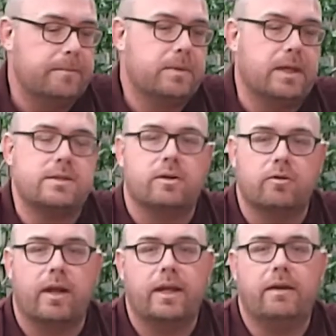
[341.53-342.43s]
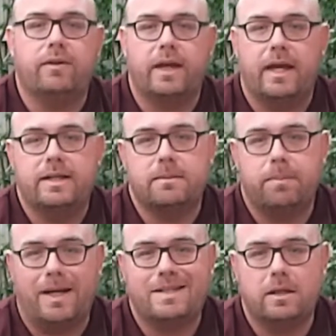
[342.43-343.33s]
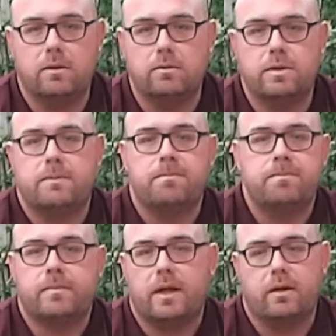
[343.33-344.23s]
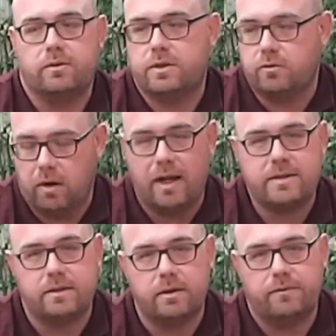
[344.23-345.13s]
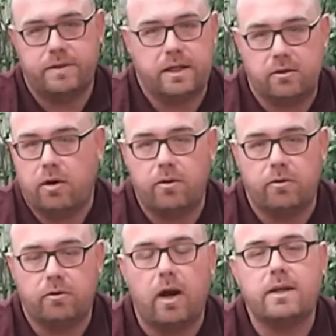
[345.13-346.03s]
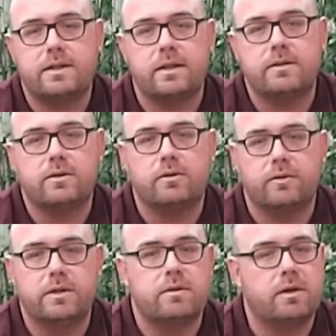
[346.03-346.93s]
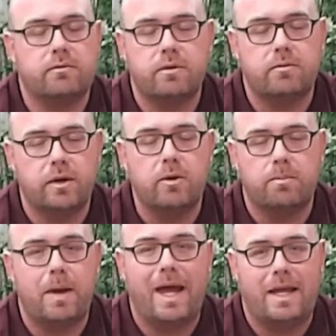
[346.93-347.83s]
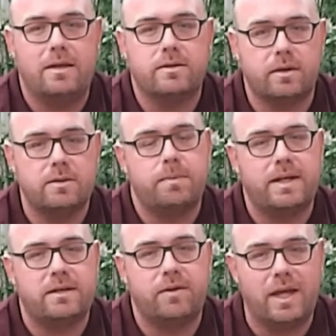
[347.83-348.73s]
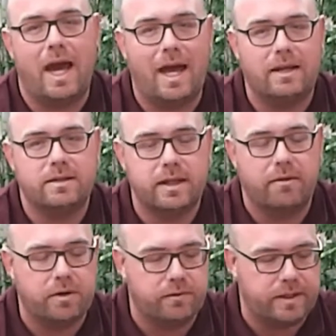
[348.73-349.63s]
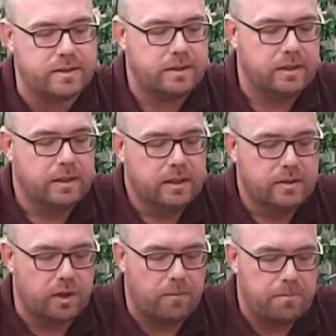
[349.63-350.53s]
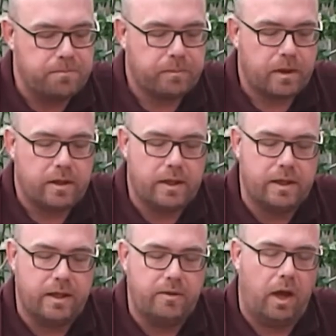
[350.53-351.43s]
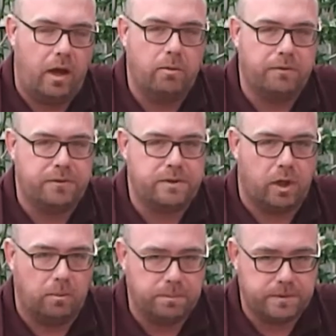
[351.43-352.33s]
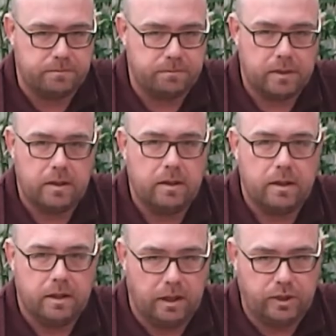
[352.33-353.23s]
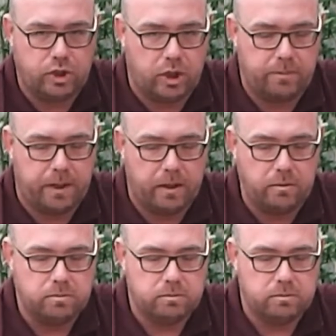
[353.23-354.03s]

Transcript: that's not great if they get into patios, onto grass. So I've seen it growing through grass and it sort of is a real pain. So it's best, if you can, to get rid of it. So you can either hoe off the tops, nice sharp hoe.